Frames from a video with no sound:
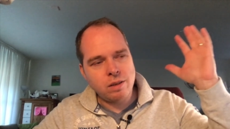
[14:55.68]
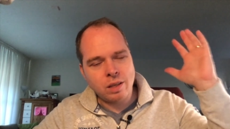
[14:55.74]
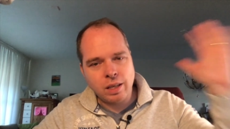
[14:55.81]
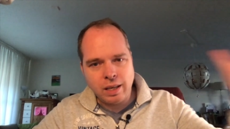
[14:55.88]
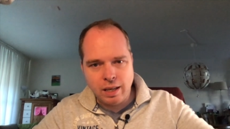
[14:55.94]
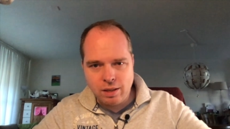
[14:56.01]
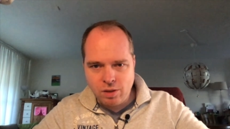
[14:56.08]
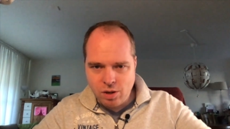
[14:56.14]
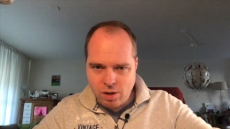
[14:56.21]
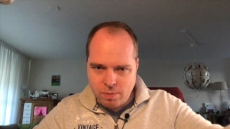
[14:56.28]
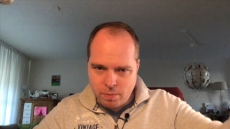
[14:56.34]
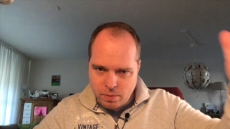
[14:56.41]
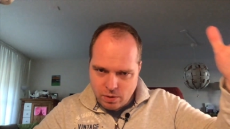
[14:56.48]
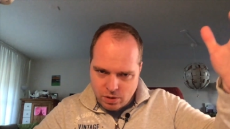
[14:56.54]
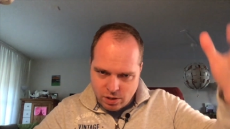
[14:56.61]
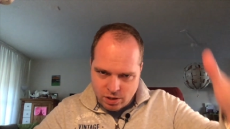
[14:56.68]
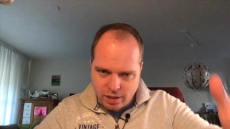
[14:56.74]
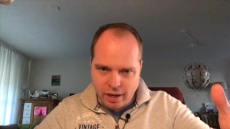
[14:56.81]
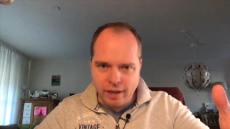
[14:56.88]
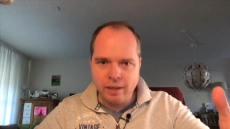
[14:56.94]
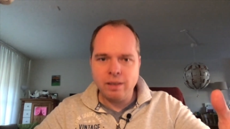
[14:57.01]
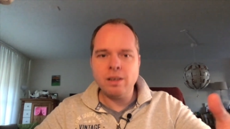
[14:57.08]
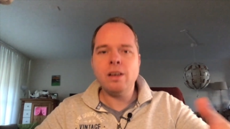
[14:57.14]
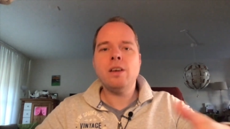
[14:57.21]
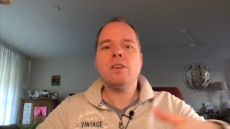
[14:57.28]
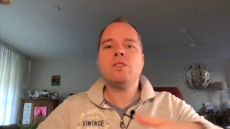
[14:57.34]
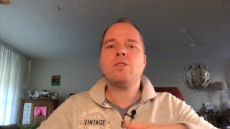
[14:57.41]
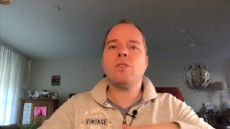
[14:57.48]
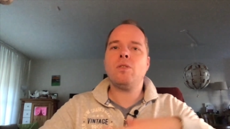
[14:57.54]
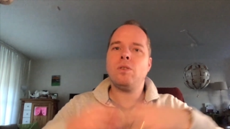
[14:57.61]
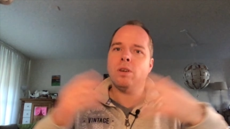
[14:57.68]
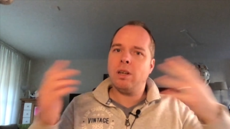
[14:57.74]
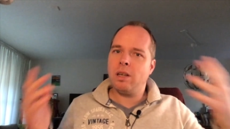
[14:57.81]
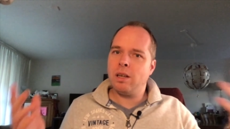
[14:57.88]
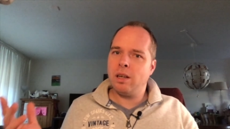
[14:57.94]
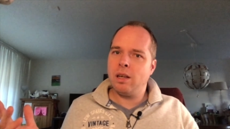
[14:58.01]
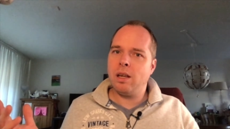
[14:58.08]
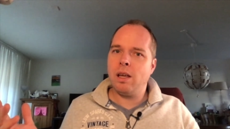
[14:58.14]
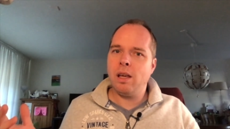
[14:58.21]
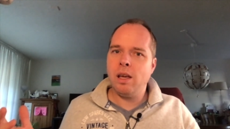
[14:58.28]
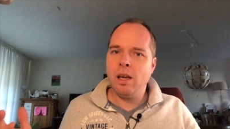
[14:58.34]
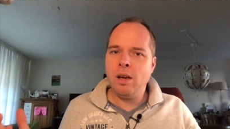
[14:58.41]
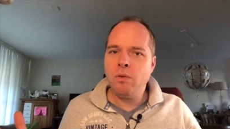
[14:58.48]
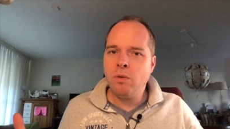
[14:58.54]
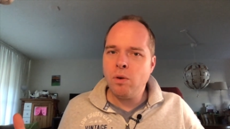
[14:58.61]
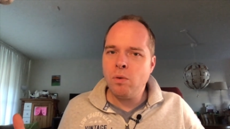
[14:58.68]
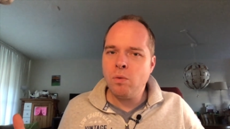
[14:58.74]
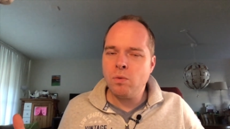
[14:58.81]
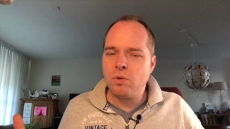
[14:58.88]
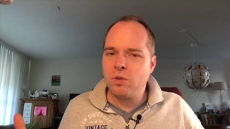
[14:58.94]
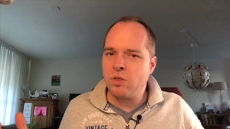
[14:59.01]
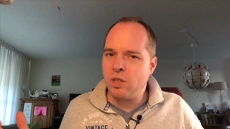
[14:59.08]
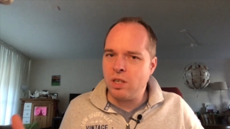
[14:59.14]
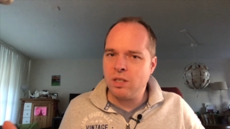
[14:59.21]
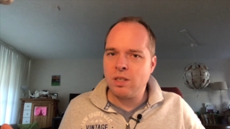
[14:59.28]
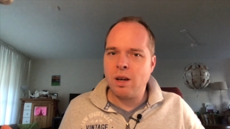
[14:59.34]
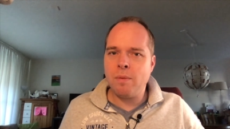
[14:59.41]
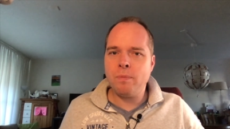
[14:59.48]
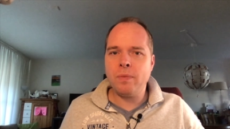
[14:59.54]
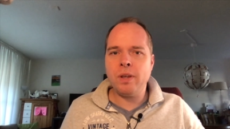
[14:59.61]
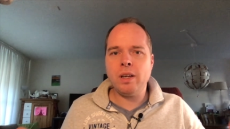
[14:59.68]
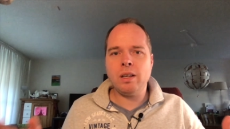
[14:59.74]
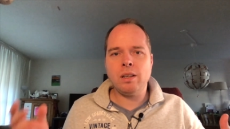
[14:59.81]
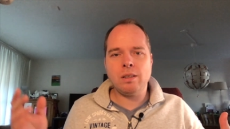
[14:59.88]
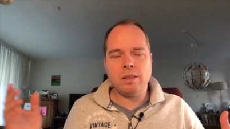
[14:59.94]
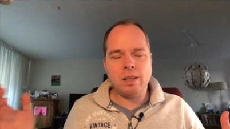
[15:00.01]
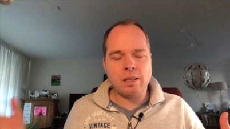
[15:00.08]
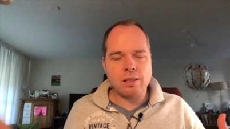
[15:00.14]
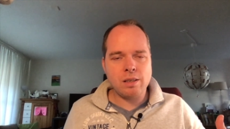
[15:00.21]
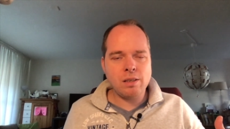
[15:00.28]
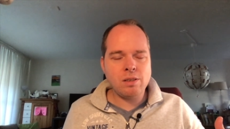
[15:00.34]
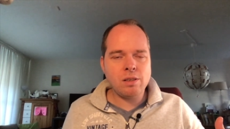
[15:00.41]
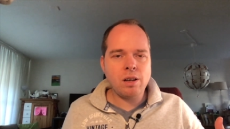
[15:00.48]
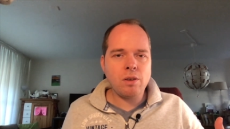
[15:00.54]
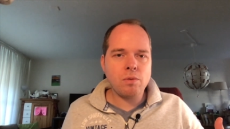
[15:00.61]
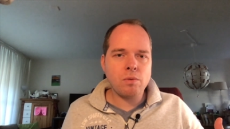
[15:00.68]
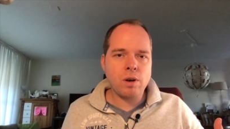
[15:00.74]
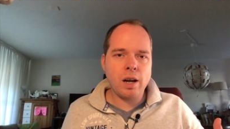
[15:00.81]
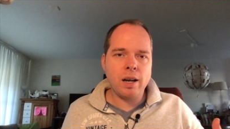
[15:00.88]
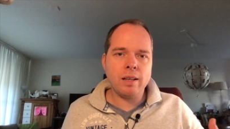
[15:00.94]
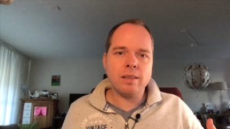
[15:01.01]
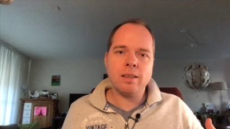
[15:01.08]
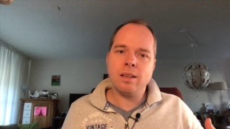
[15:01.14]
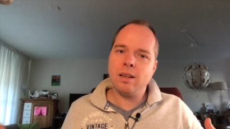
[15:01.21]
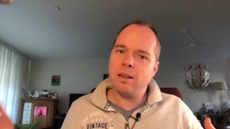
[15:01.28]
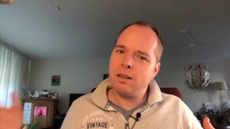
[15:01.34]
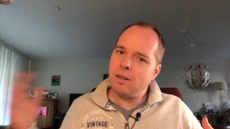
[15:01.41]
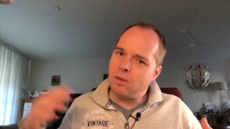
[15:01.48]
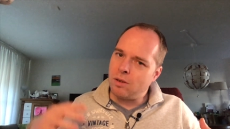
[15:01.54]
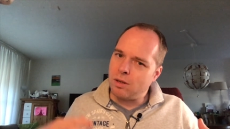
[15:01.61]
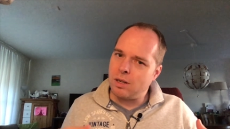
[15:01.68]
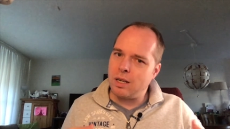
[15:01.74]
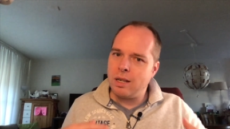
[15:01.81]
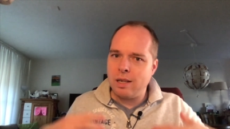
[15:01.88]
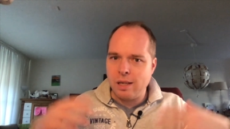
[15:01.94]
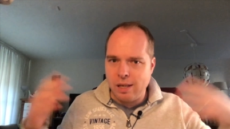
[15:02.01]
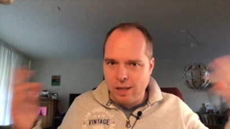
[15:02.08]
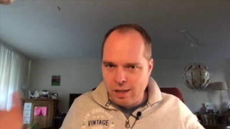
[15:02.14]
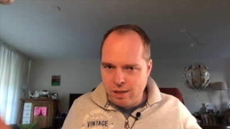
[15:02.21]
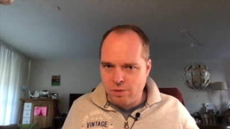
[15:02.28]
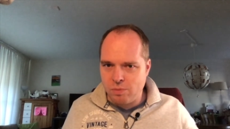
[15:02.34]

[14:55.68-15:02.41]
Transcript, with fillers: GitHub site. So if you see something that is not right, for is